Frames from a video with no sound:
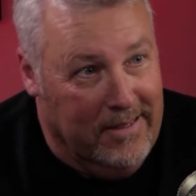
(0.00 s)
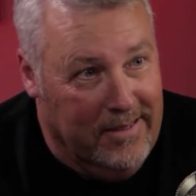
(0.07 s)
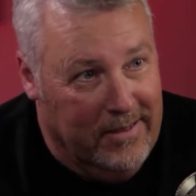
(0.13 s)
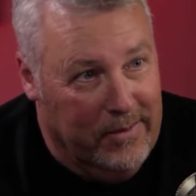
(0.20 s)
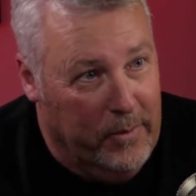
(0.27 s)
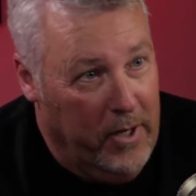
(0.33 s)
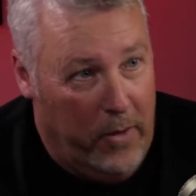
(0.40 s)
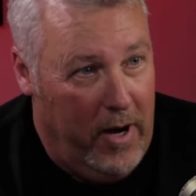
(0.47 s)

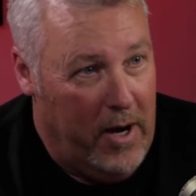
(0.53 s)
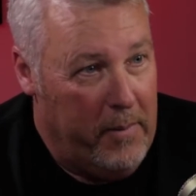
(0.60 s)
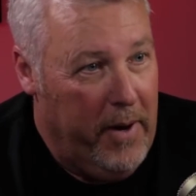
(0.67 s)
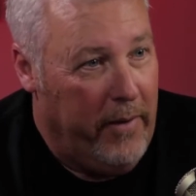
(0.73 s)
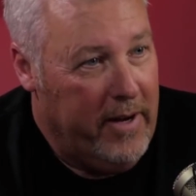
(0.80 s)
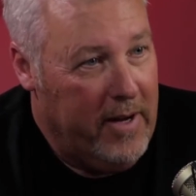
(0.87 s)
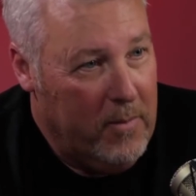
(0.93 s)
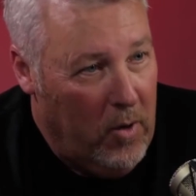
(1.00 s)
we don't want to
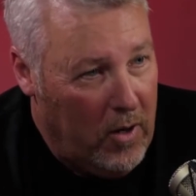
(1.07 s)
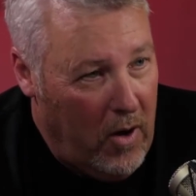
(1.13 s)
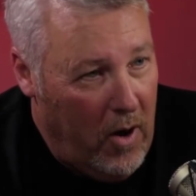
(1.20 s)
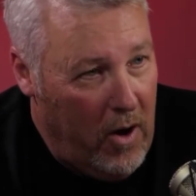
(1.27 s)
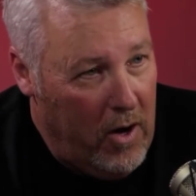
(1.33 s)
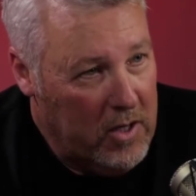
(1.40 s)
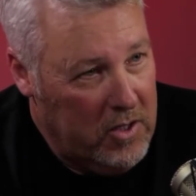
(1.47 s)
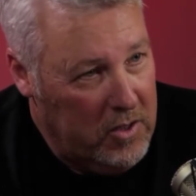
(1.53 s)
marry any more
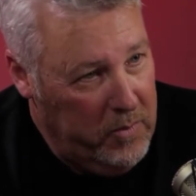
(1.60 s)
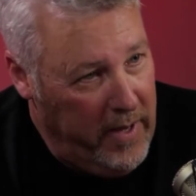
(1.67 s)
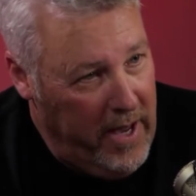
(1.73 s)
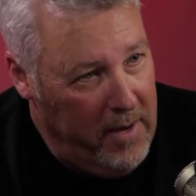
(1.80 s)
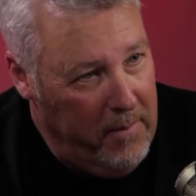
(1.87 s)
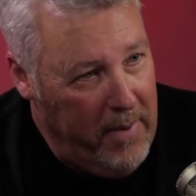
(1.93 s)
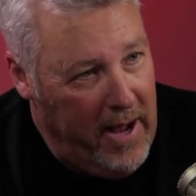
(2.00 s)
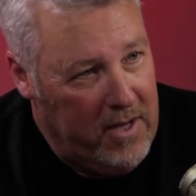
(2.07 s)
cars because we had
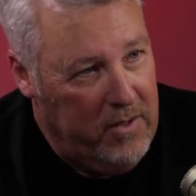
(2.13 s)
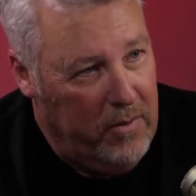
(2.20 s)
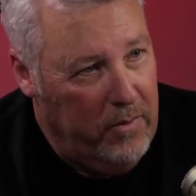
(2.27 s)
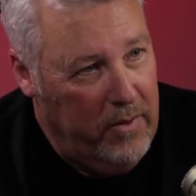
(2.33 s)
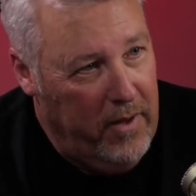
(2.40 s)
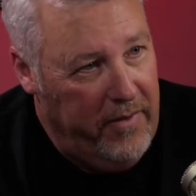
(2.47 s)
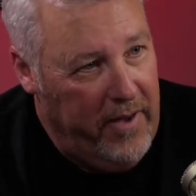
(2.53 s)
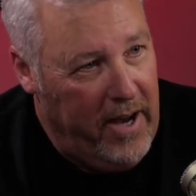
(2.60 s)
to match
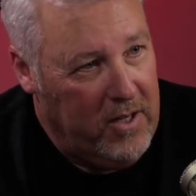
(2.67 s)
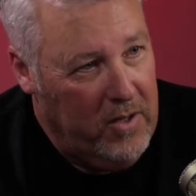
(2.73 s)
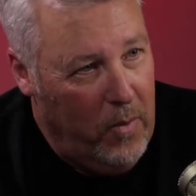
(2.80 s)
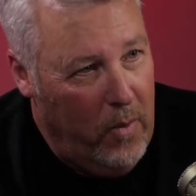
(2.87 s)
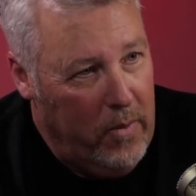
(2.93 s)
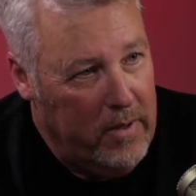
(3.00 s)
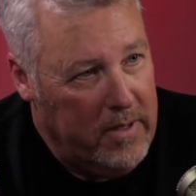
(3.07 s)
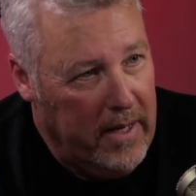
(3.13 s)
the factory
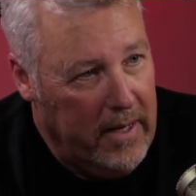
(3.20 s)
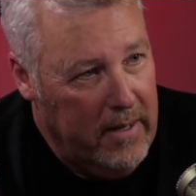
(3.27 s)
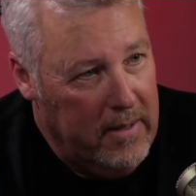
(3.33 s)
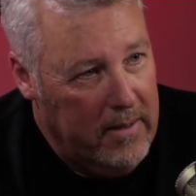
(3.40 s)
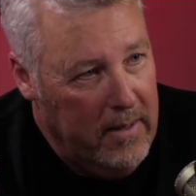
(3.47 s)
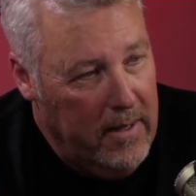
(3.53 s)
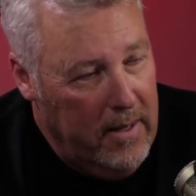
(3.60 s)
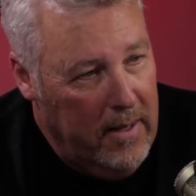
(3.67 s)
warranty.
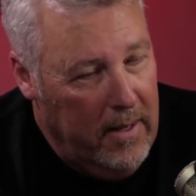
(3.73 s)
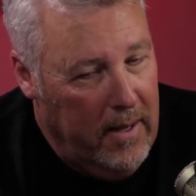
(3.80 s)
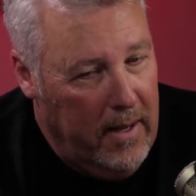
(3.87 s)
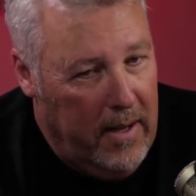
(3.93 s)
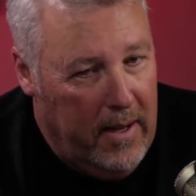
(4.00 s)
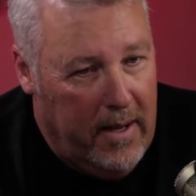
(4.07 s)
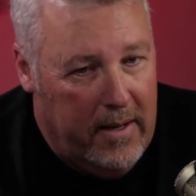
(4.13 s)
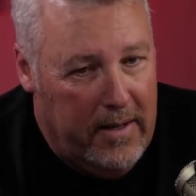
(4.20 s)

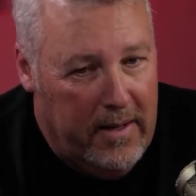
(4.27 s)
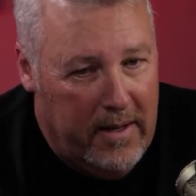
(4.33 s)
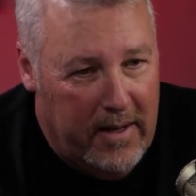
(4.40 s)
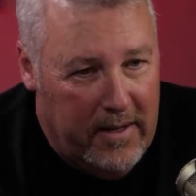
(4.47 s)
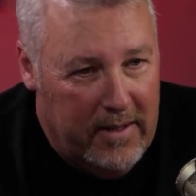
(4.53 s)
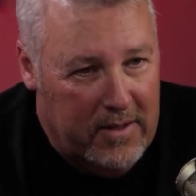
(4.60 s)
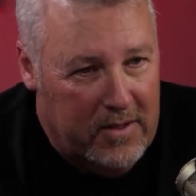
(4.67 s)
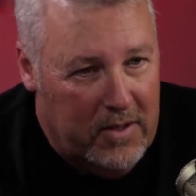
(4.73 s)
And
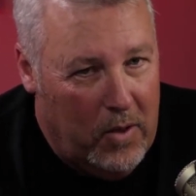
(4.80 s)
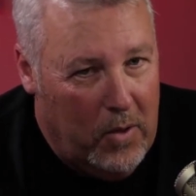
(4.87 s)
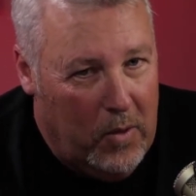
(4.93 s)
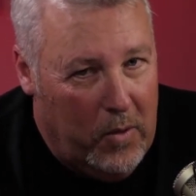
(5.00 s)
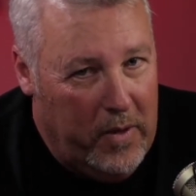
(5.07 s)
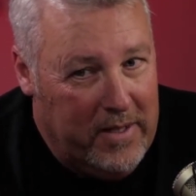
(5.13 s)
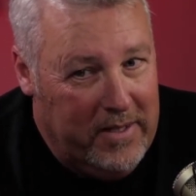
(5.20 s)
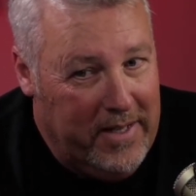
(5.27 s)

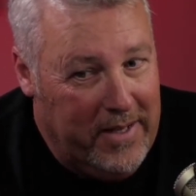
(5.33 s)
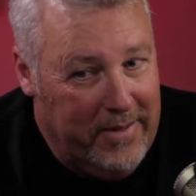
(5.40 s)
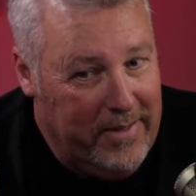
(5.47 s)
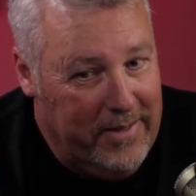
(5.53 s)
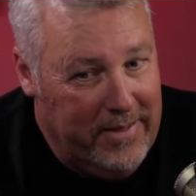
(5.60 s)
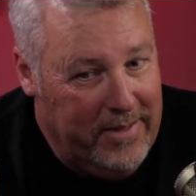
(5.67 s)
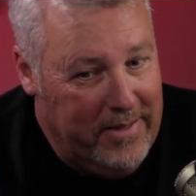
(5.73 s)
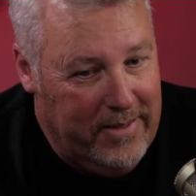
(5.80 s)
so they said,
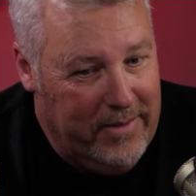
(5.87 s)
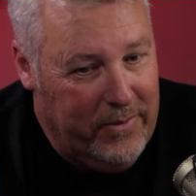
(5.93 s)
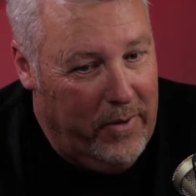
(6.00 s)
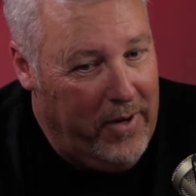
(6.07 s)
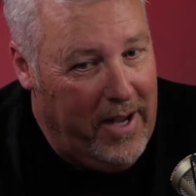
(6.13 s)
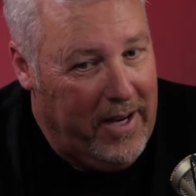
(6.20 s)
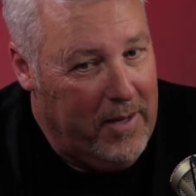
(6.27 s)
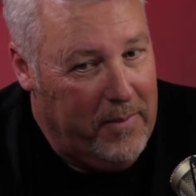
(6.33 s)
we're
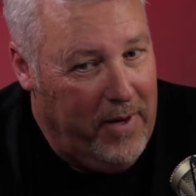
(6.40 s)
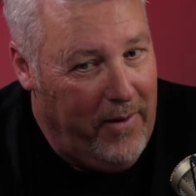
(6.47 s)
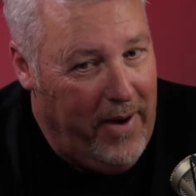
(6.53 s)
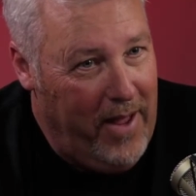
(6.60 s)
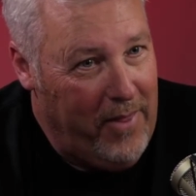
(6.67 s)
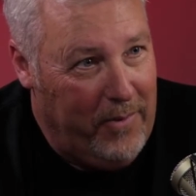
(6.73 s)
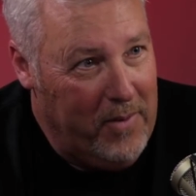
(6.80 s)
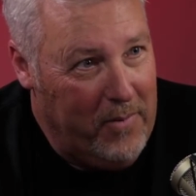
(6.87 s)
not going to be
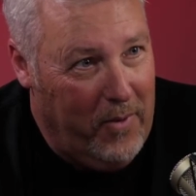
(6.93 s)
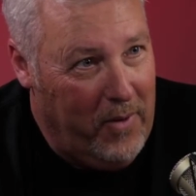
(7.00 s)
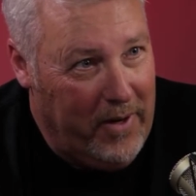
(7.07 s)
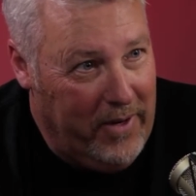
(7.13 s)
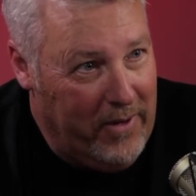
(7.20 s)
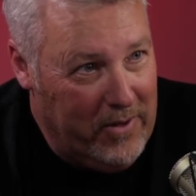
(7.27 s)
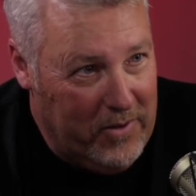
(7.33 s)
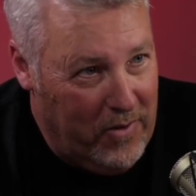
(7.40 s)
around 3 more
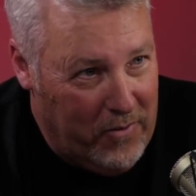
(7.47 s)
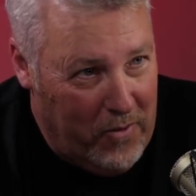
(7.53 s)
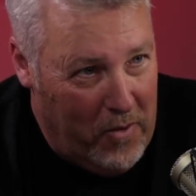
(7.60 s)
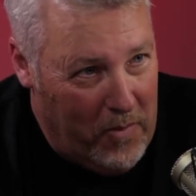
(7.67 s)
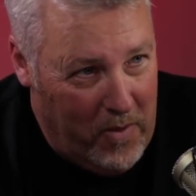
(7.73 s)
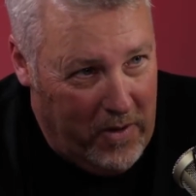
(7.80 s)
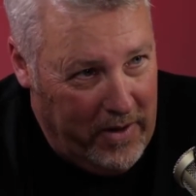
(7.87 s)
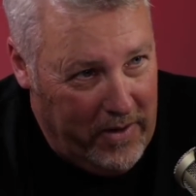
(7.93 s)
years or 4
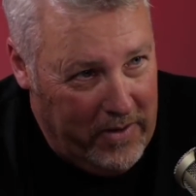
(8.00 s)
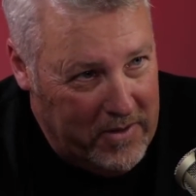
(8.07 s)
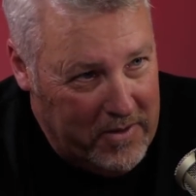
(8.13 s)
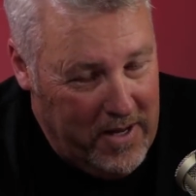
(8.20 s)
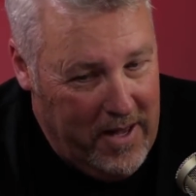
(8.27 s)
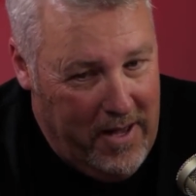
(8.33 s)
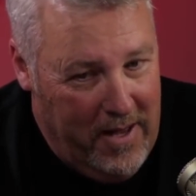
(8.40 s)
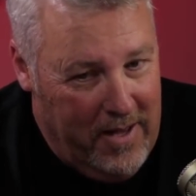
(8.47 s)
more years.
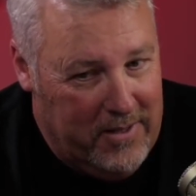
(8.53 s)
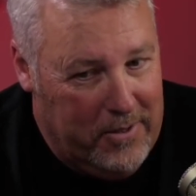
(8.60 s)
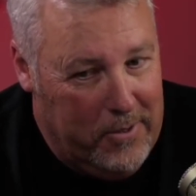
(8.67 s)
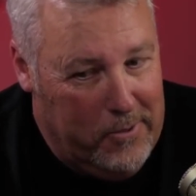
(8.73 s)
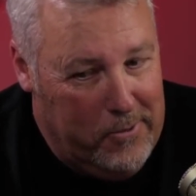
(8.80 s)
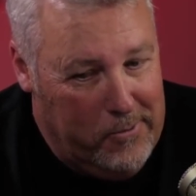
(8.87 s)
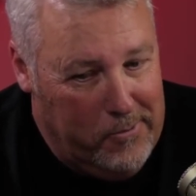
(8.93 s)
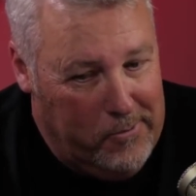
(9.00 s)

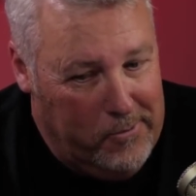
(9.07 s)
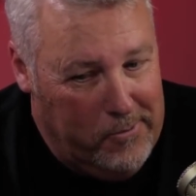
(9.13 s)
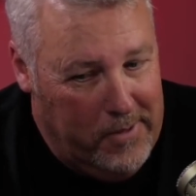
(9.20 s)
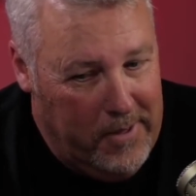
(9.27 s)
So